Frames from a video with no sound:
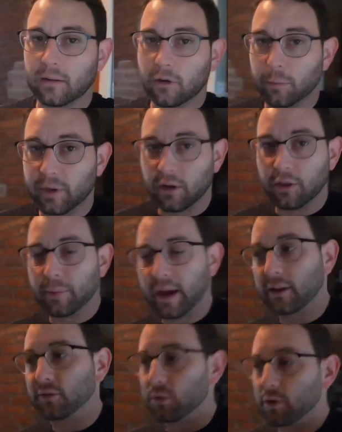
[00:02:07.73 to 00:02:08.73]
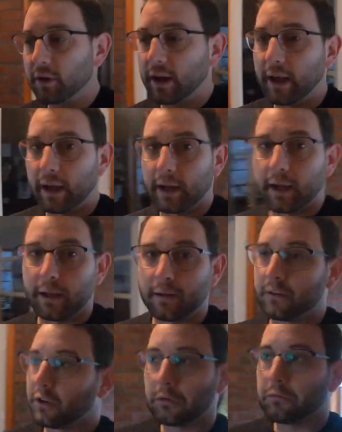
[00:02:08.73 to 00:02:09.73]
a little bit on the back door
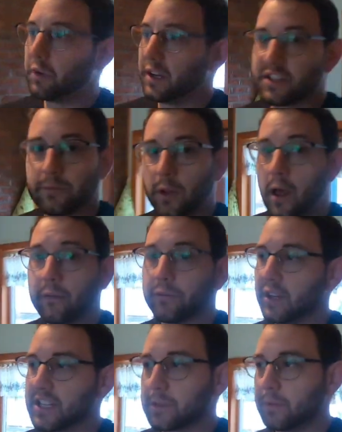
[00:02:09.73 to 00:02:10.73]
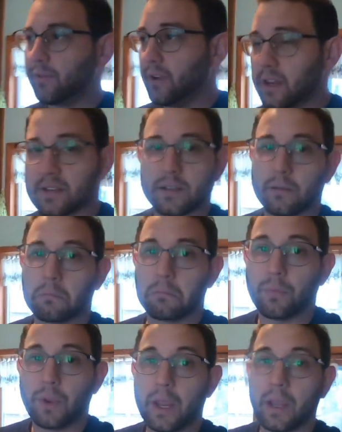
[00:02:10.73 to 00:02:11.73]
and needs some love, needs to be fixed.
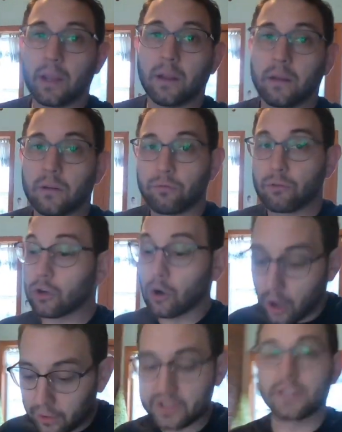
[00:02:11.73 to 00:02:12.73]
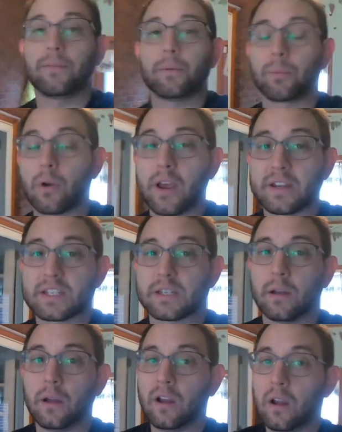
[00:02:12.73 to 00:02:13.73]
And regardless of the
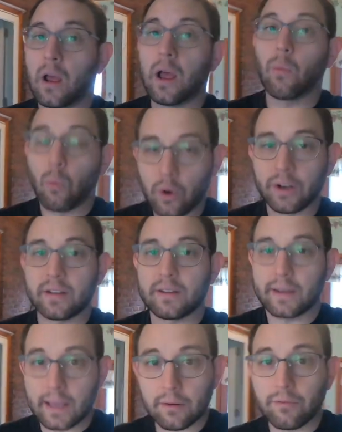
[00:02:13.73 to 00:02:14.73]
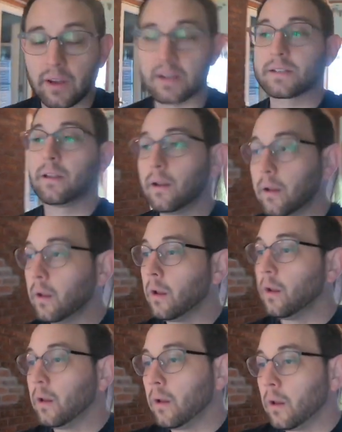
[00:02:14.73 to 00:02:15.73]
price, I wanted to get it fixed.
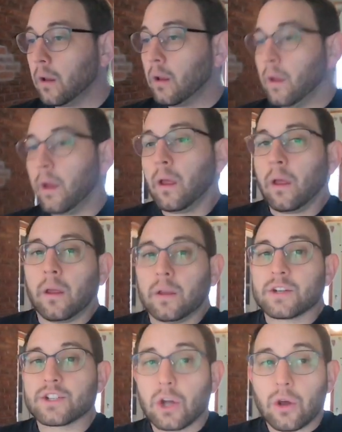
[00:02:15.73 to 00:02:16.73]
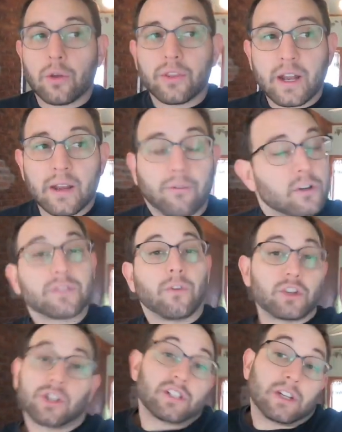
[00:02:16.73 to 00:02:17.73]
So then, first of
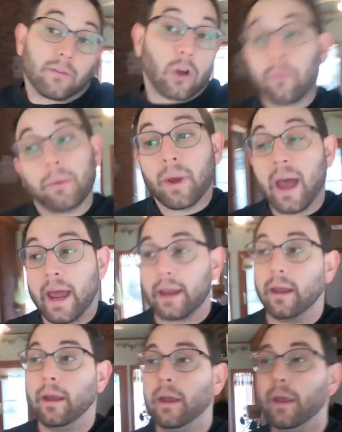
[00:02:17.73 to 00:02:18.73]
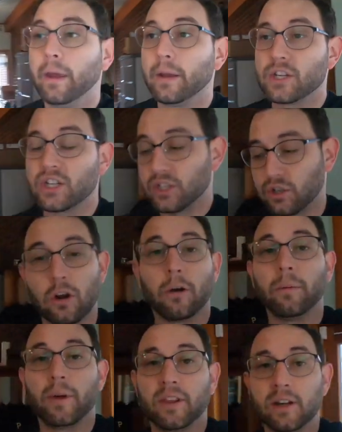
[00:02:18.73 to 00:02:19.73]
all, she doesn't call me back. She says she'll
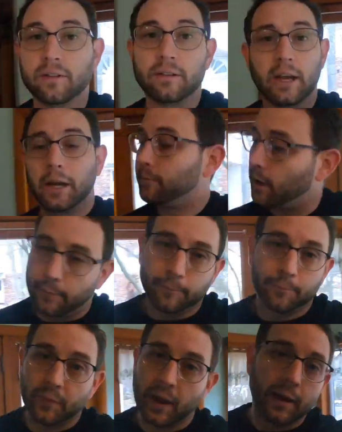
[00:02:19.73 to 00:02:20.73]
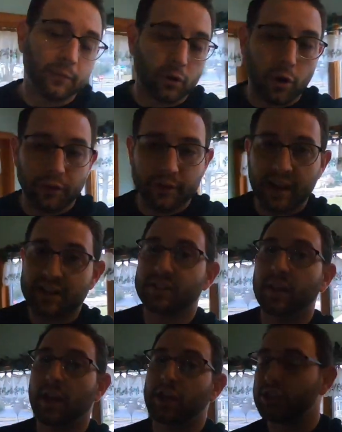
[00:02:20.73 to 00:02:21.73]
call me by the end of the day. No. I have to call the next day.